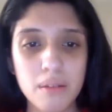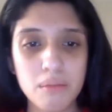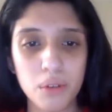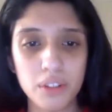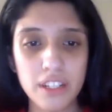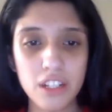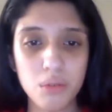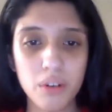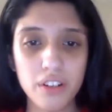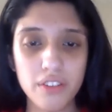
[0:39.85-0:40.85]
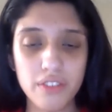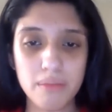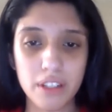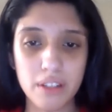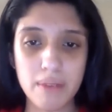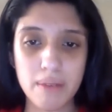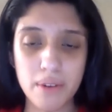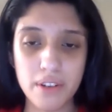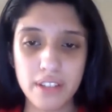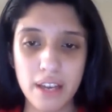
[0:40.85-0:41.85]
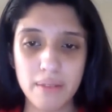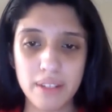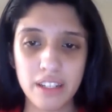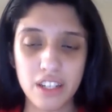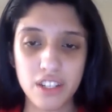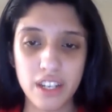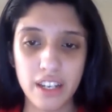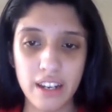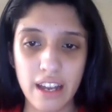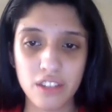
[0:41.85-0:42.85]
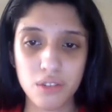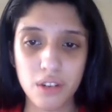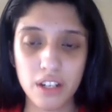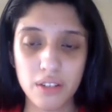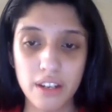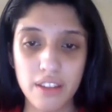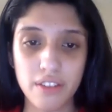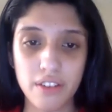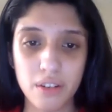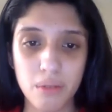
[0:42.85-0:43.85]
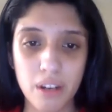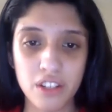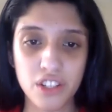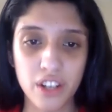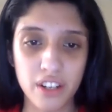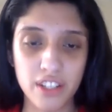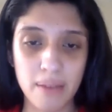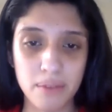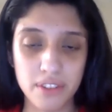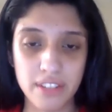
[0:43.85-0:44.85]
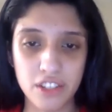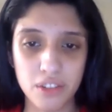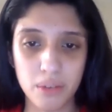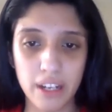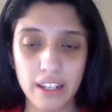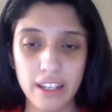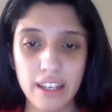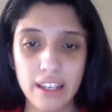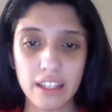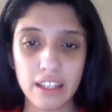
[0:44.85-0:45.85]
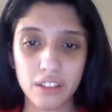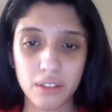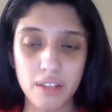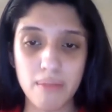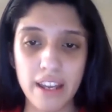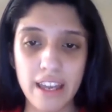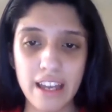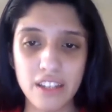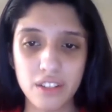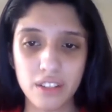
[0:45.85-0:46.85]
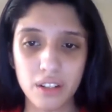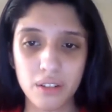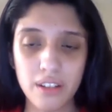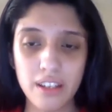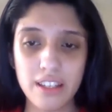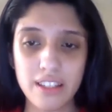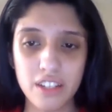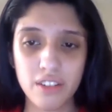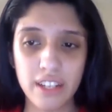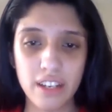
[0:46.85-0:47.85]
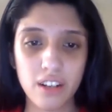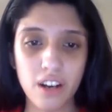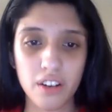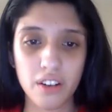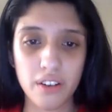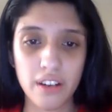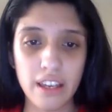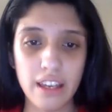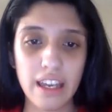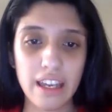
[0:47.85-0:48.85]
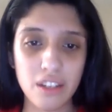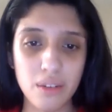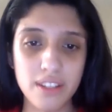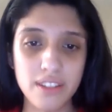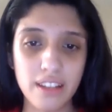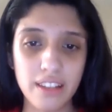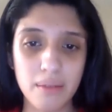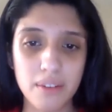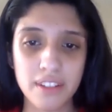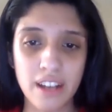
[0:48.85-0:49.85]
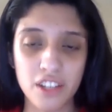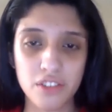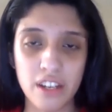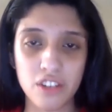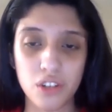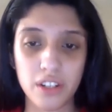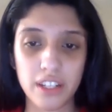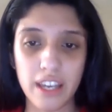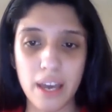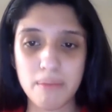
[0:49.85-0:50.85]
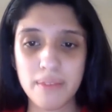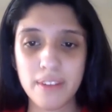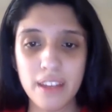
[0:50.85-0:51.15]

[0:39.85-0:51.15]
More than a quarter of AMILA members have been initiated at 231 charter chapters nationwide, including Maya Angelou, Sandra Day O'Connor, and USD alumnus and astronaut Johnny Kim.